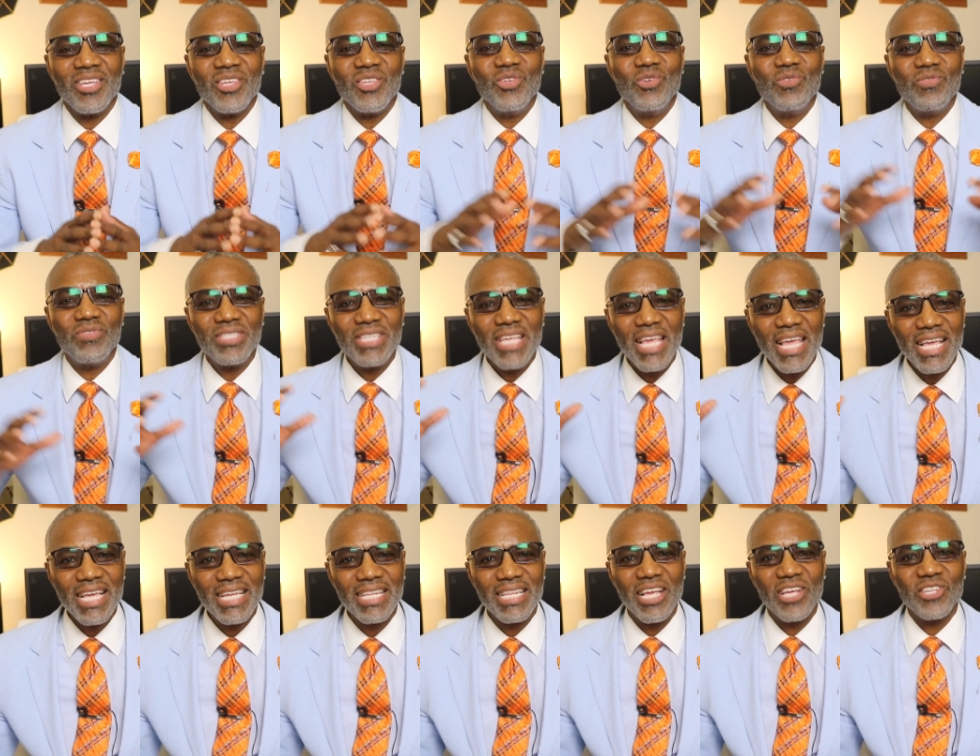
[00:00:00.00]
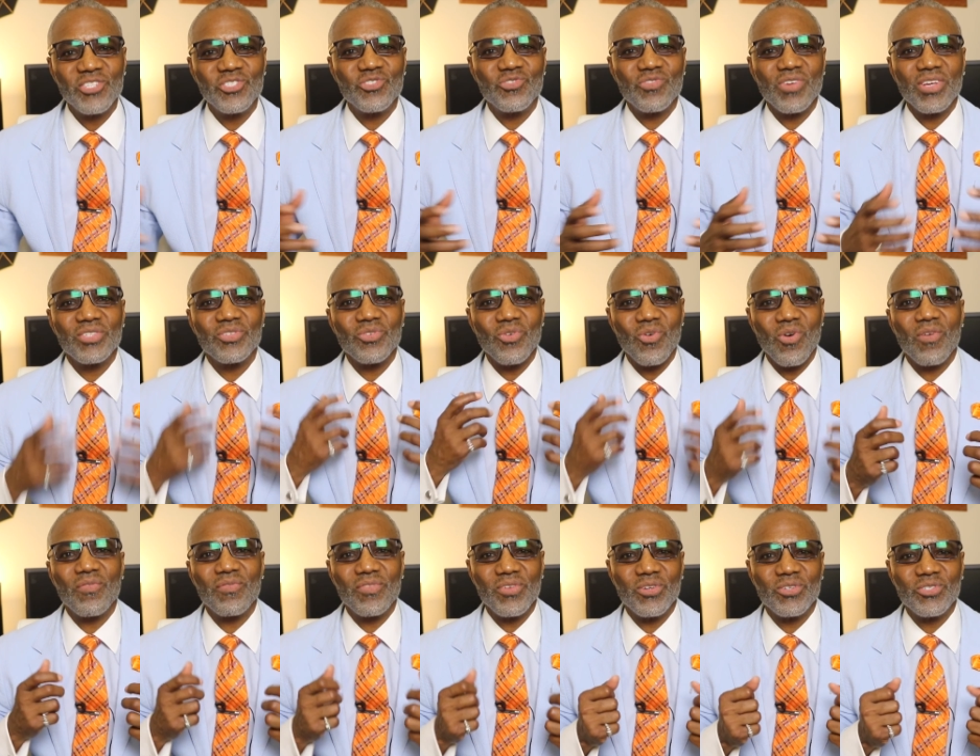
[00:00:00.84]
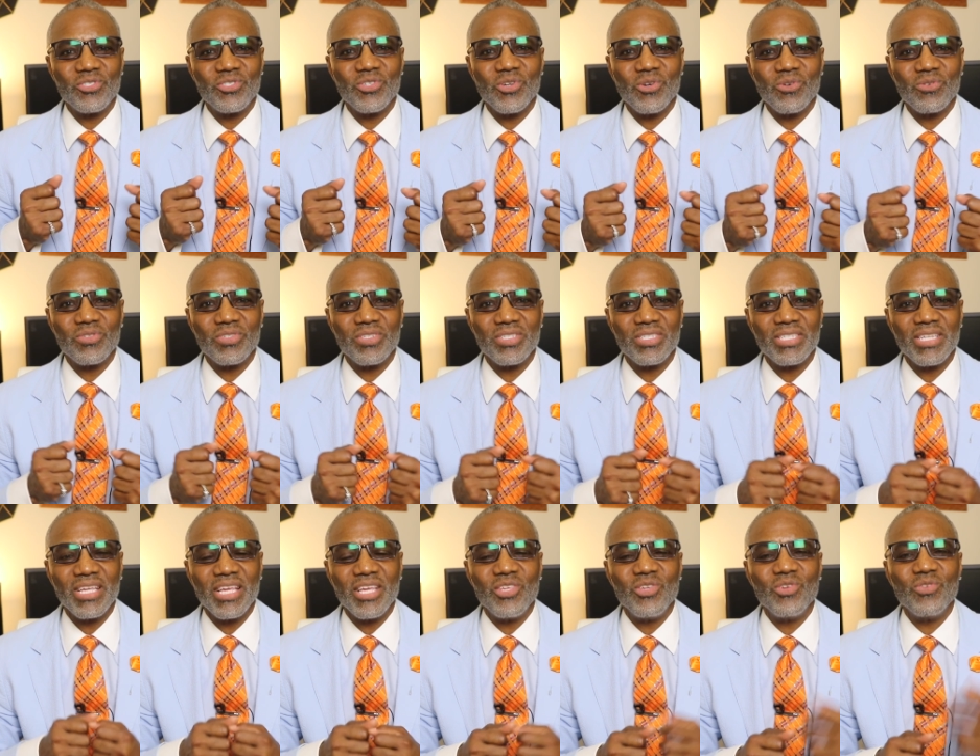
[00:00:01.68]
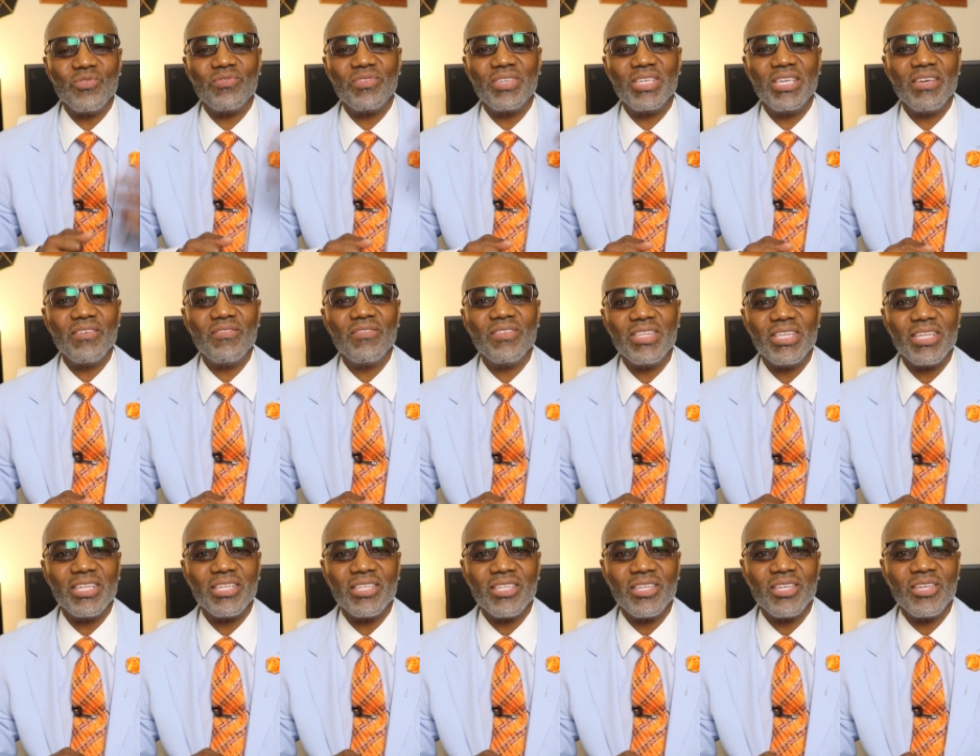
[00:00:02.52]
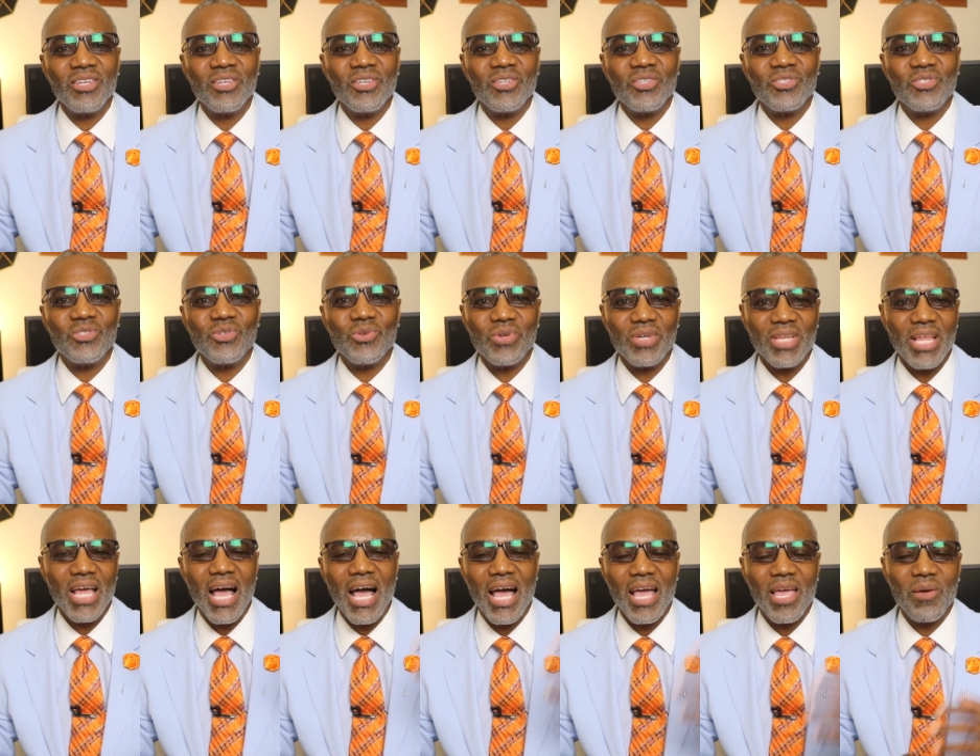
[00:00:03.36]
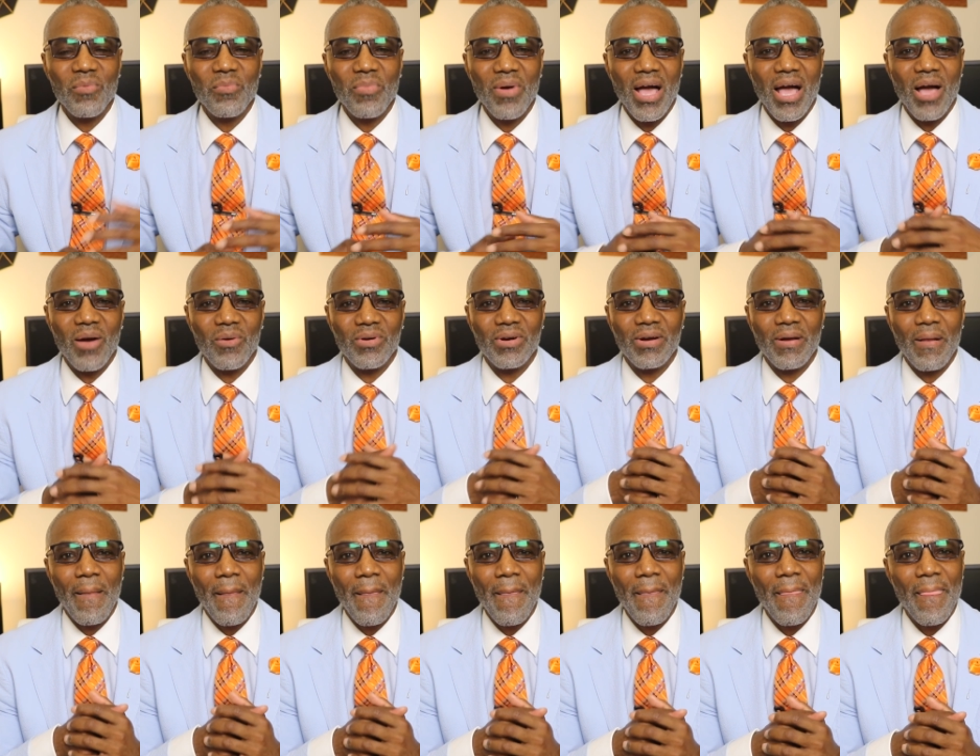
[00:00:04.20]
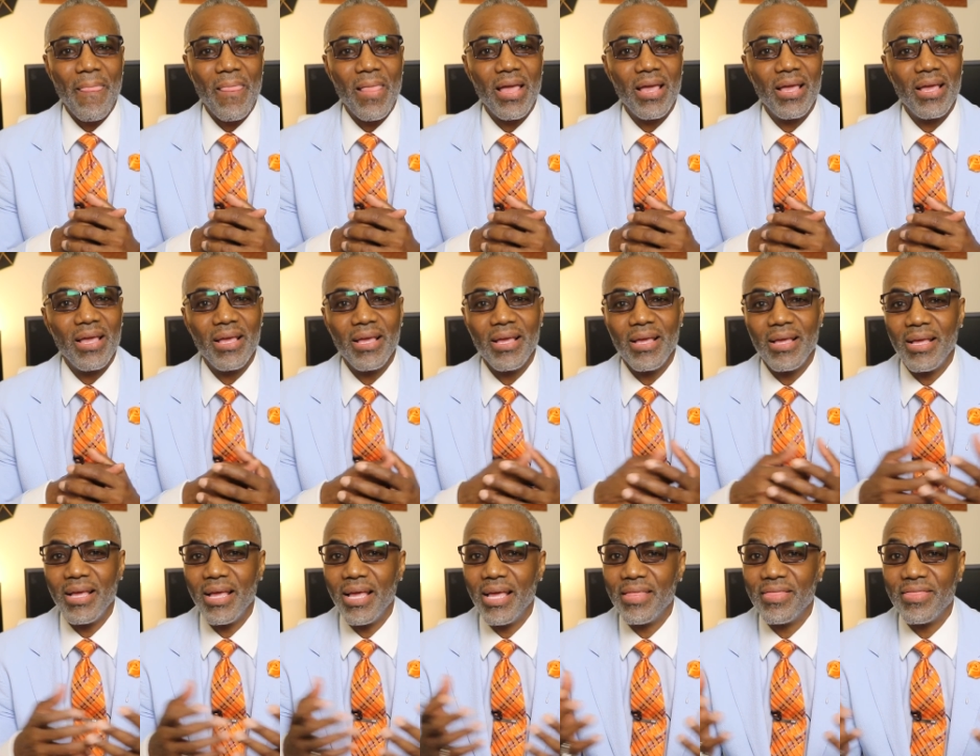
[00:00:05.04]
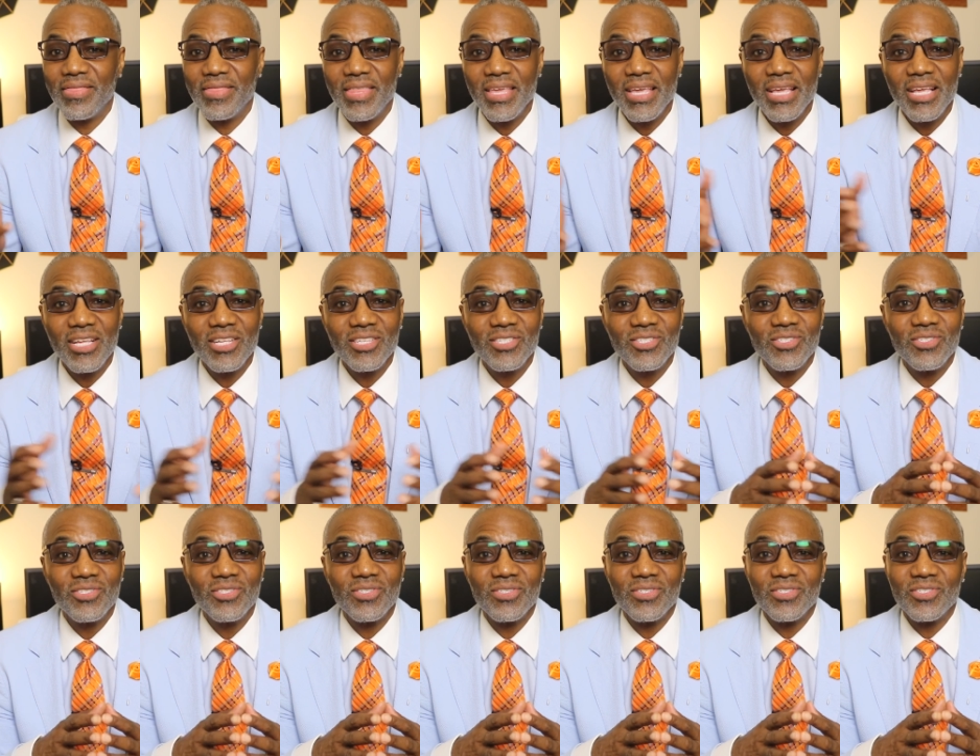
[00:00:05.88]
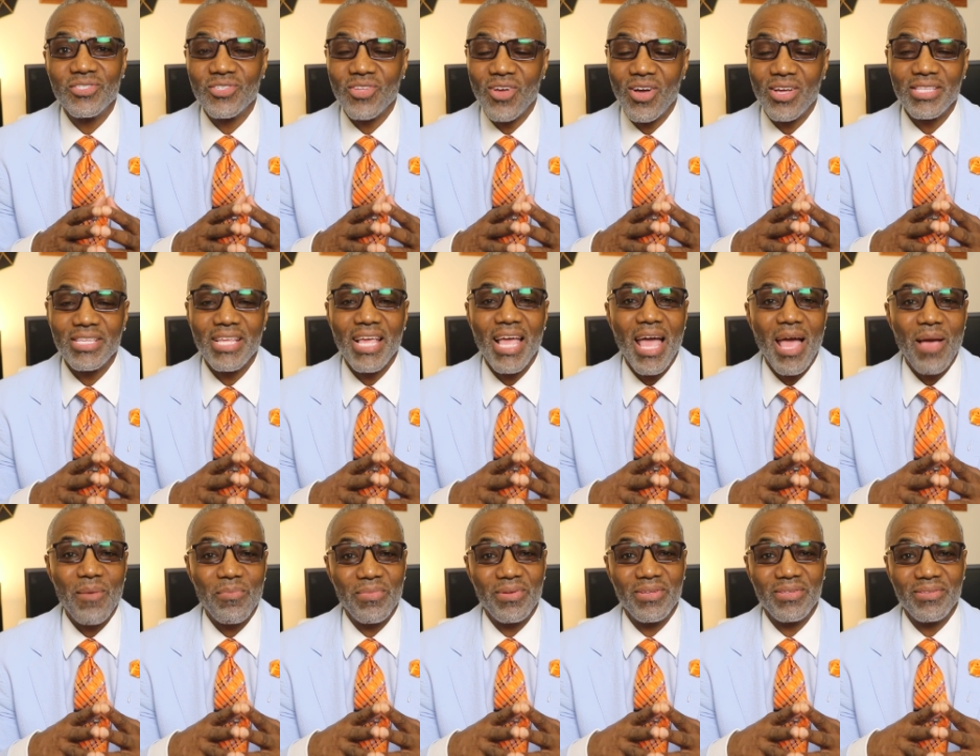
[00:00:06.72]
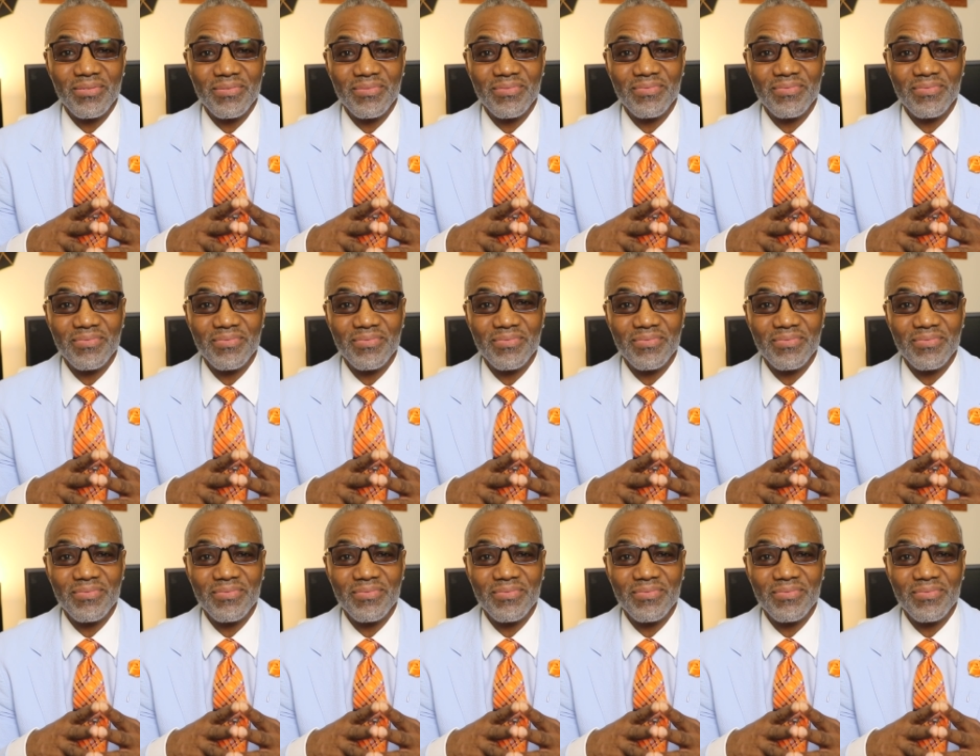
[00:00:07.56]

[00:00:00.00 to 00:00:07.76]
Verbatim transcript: You've taken that stress off your shoulders and you've given it to a higher power. And things start to happen.